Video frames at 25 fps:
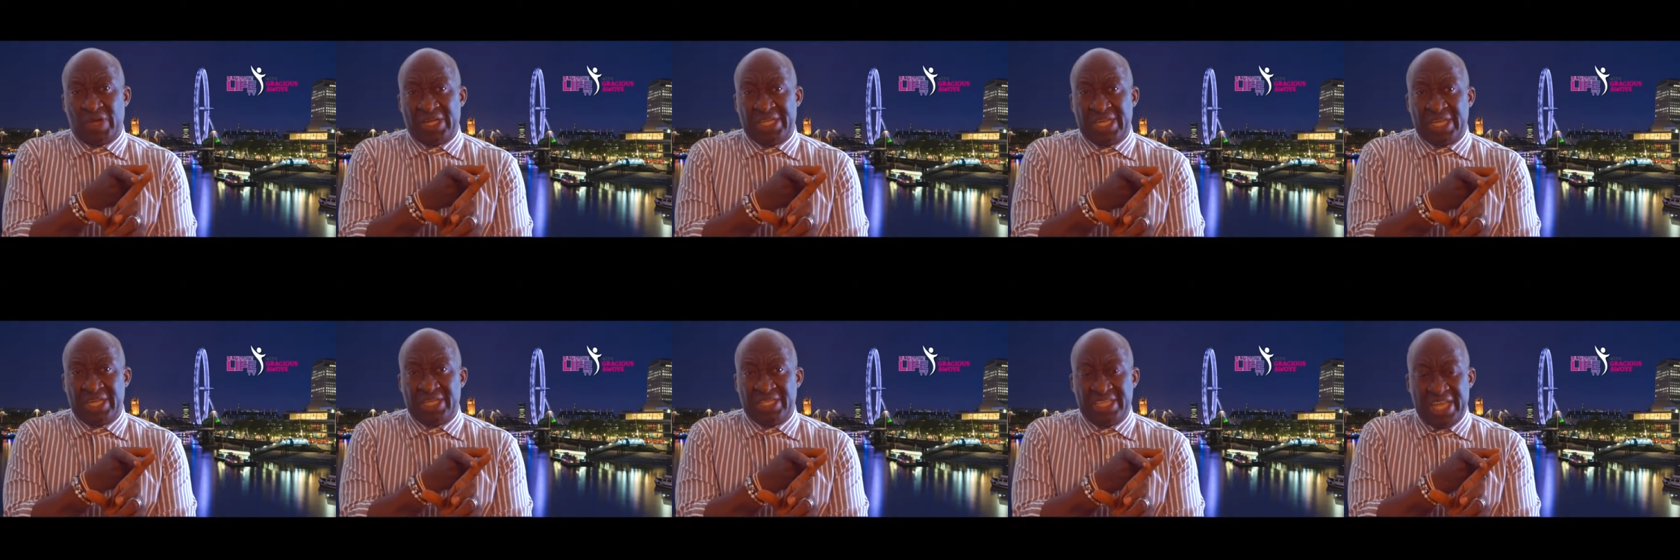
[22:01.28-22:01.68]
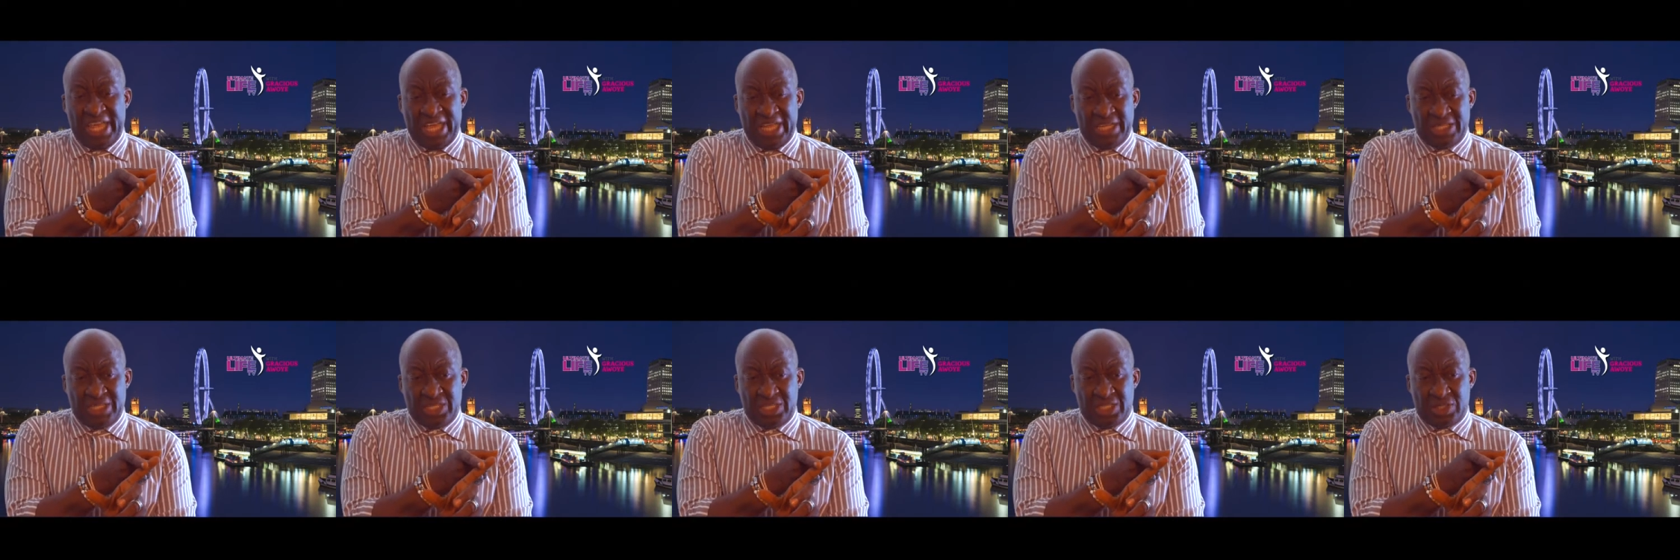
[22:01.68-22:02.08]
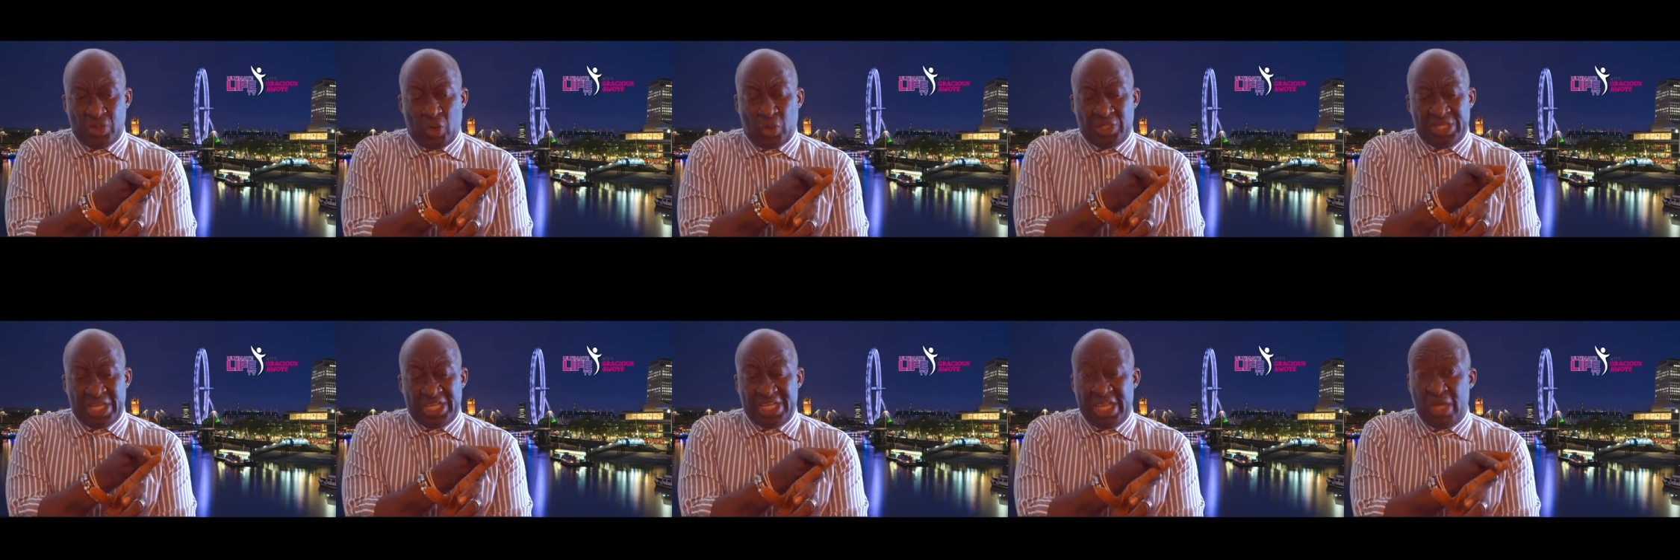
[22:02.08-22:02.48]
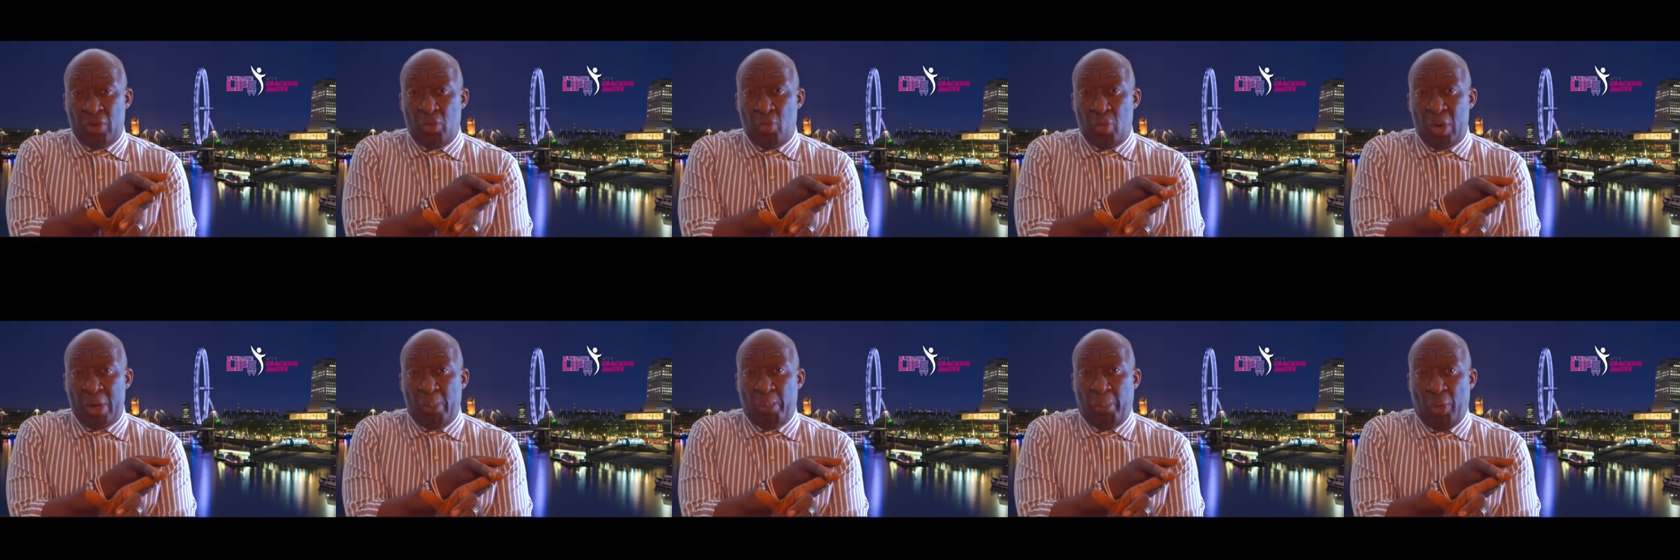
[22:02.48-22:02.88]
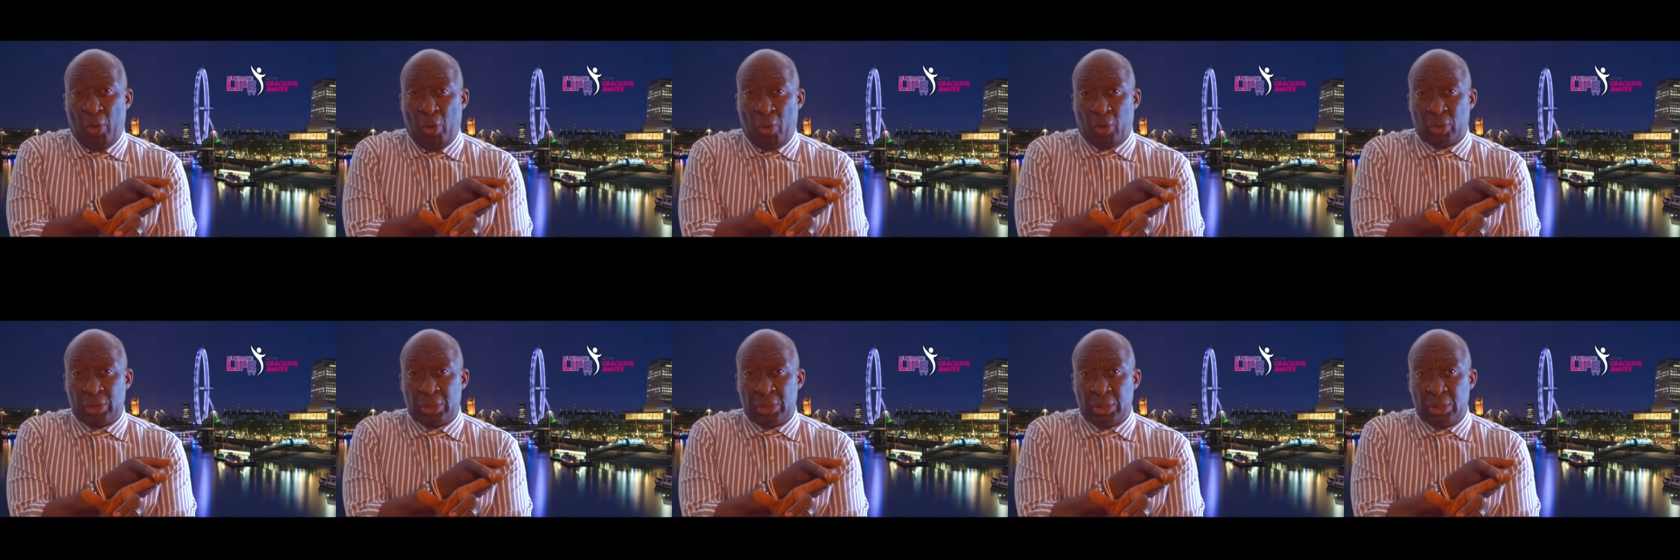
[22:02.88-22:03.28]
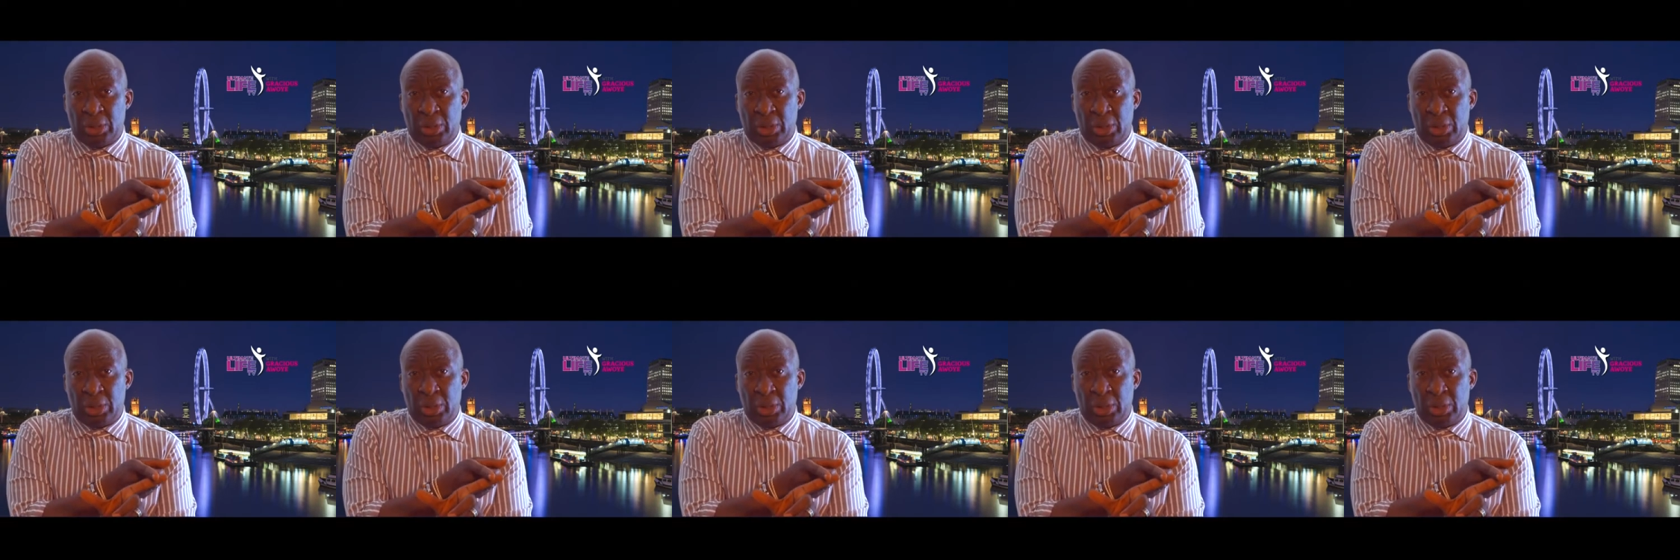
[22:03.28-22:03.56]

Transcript: over the date or the day we were born